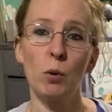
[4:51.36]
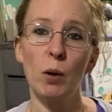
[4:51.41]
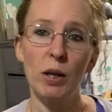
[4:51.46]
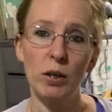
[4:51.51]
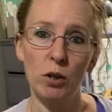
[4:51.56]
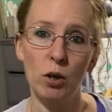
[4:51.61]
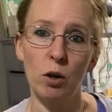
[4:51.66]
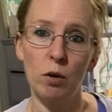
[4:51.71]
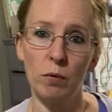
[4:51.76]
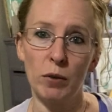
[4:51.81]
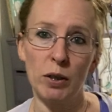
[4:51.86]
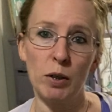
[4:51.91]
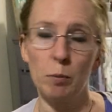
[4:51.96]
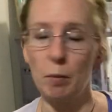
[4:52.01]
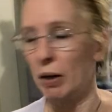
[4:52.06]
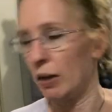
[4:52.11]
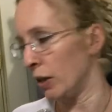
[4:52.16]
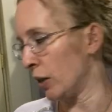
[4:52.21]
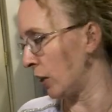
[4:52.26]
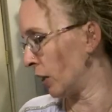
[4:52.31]
I dove into
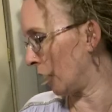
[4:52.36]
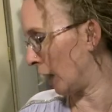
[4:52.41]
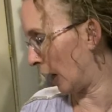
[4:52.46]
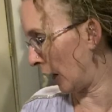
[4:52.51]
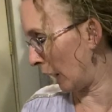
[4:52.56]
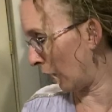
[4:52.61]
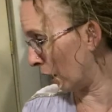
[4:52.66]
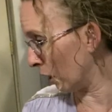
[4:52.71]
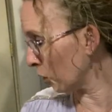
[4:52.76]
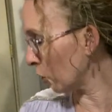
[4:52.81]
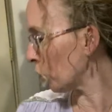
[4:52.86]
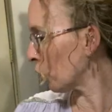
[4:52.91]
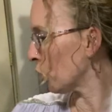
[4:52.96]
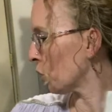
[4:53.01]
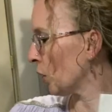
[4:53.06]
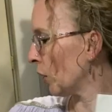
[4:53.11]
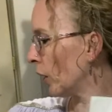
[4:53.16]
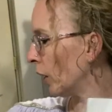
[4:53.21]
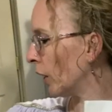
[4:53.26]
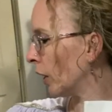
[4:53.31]
my stash
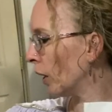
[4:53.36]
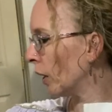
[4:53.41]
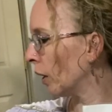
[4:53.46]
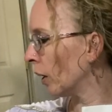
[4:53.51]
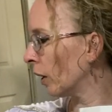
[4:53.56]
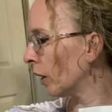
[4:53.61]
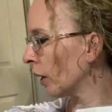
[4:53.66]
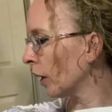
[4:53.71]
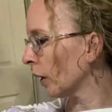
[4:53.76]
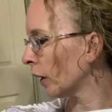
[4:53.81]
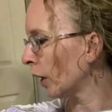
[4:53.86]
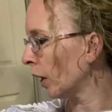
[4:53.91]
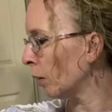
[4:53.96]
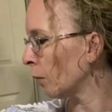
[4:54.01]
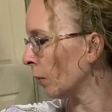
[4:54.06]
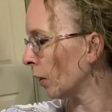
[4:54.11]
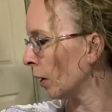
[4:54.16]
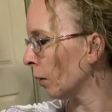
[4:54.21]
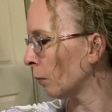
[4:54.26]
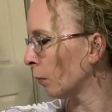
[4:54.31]
and I came
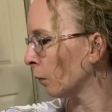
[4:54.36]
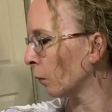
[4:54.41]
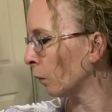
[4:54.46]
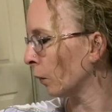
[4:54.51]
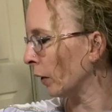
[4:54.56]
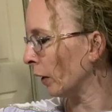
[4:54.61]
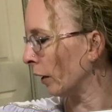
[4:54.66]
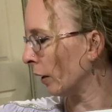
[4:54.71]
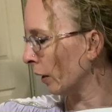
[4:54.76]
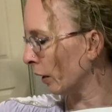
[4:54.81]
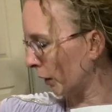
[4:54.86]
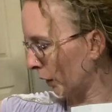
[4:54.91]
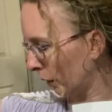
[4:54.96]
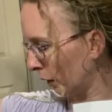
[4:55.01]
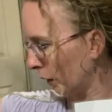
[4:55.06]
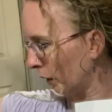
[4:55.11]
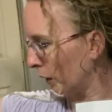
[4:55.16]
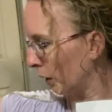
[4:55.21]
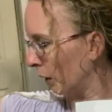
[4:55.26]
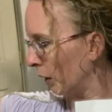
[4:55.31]
up with
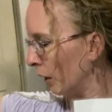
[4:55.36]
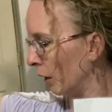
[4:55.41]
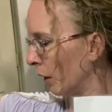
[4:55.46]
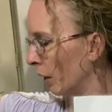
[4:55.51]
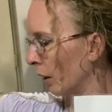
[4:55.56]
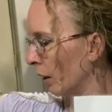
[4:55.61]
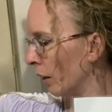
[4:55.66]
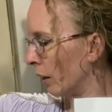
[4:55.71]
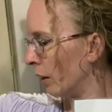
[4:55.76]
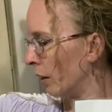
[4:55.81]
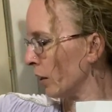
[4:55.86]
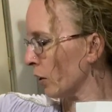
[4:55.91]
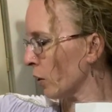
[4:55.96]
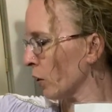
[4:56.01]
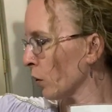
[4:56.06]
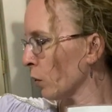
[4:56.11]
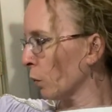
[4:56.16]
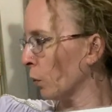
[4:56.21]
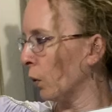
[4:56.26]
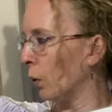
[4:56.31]

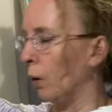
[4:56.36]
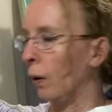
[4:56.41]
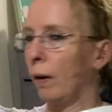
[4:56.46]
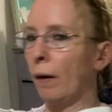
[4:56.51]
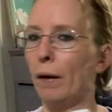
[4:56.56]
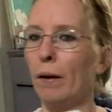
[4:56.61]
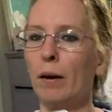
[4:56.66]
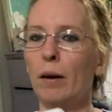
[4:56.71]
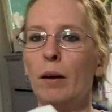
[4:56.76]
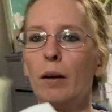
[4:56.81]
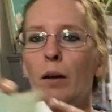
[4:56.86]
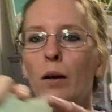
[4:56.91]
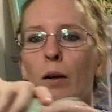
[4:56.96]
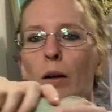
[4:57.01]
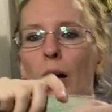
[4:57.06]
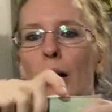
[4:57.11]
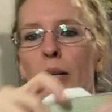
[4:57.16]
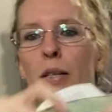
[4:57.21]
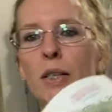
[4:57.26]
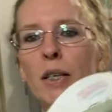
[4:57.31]
this one right